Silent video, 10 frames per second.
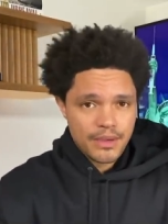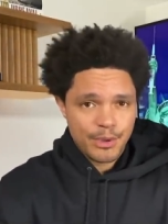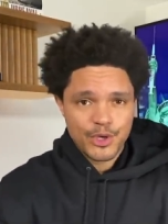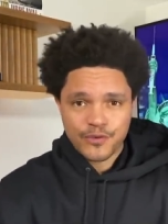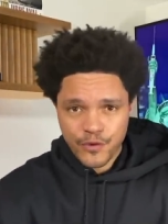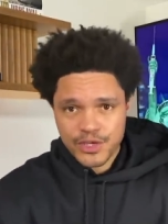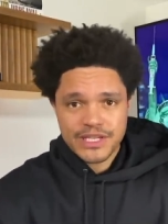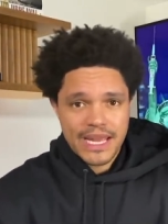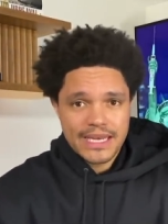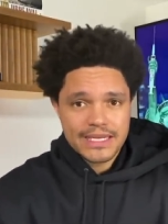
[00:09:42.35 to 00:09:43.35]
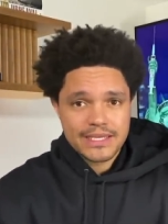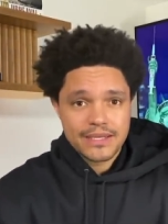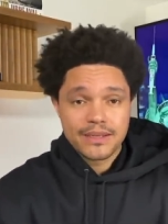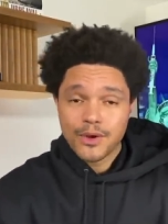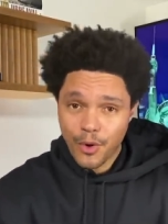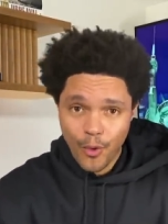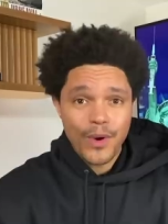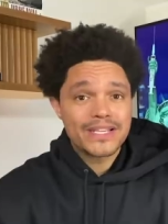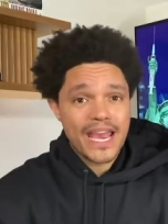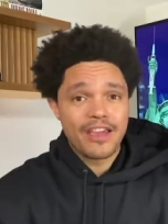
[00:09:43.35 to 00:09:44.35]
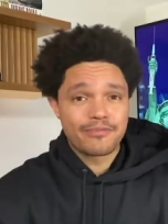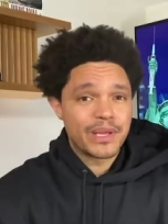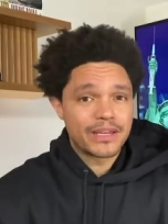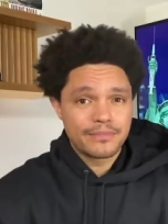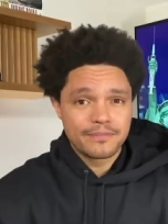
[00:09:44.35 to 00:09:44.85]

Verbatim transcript: Because first ladies always have been.